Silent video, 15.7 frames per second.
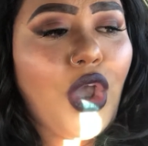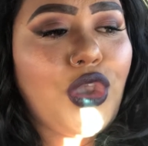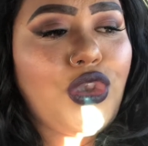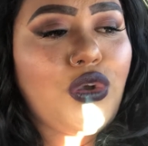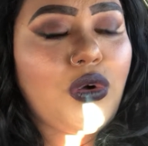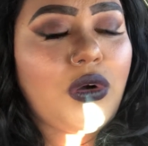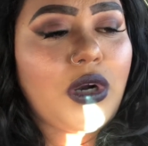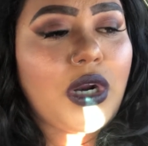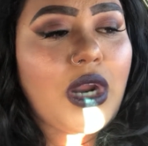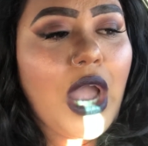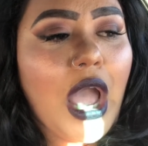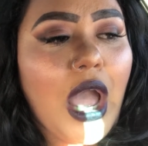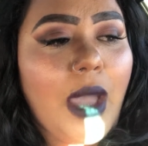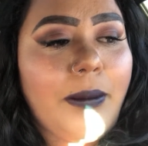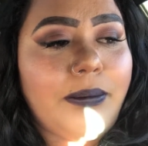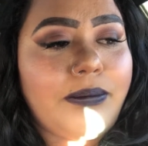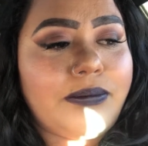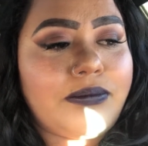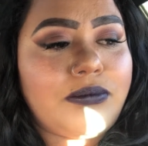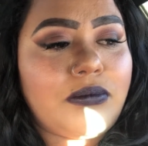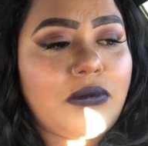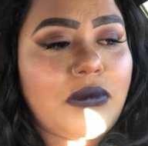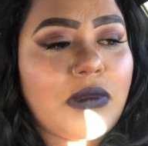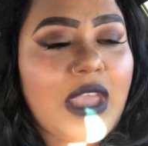your
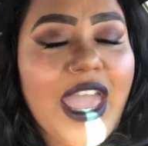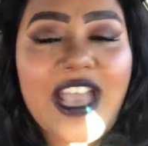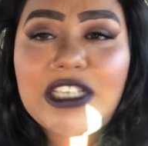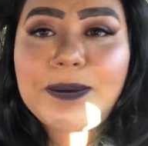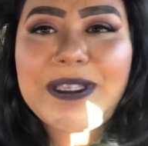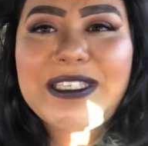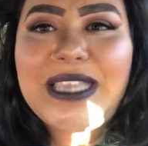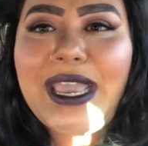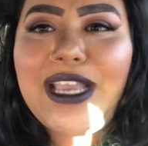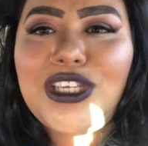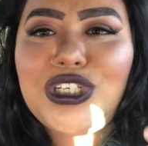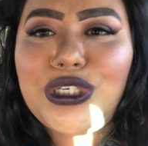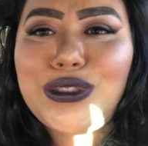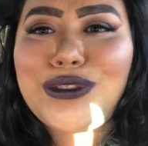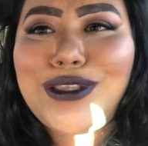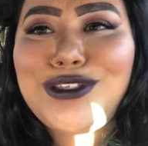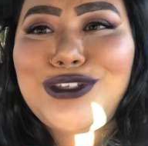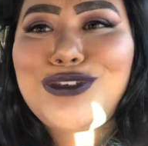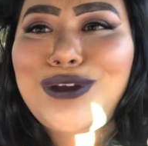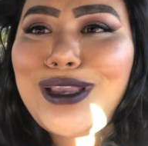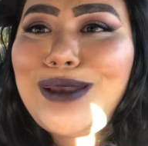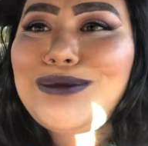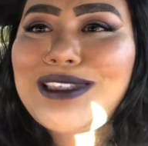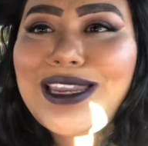expectations and
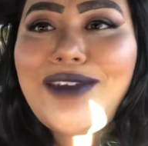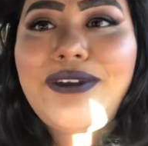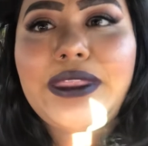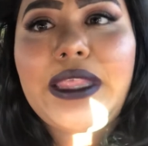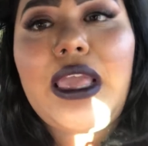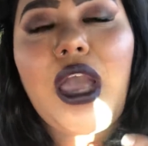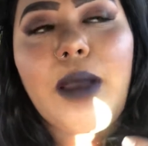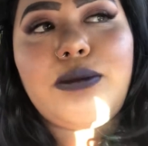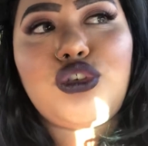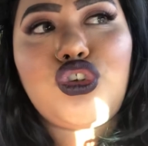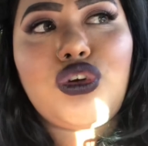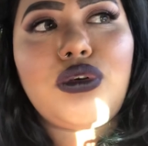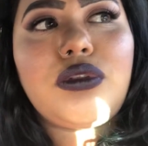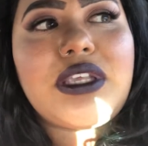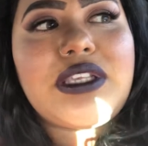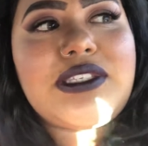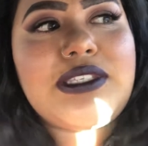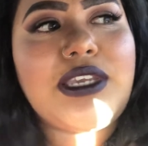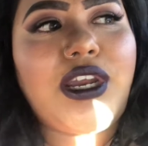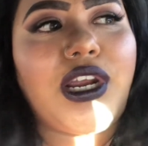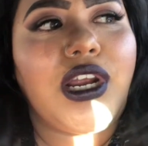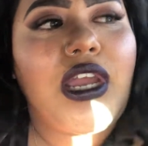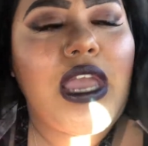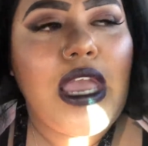dreams and everything come true this
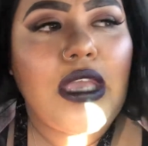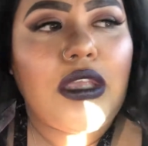year.